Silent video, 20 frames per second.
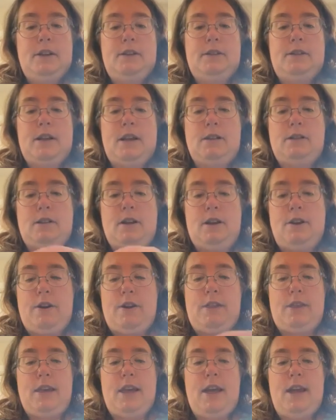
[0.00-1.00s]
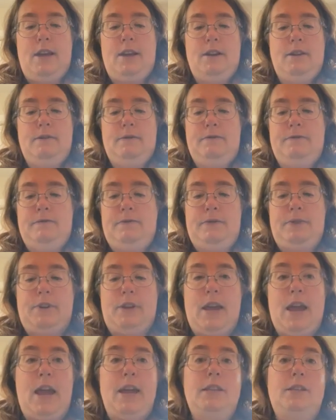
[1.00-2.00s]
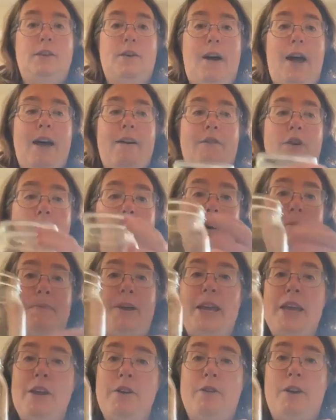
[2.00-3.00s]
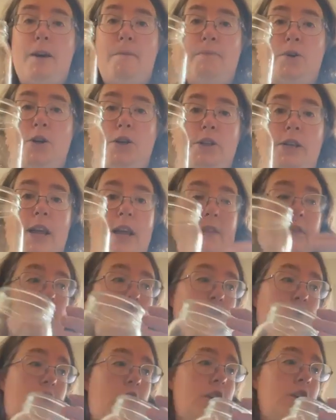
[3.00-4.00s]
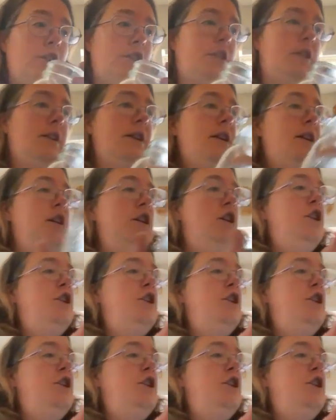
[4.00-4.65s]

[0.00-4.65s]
because that's a good thing. Okay, so I have all my cucumbers in the jars.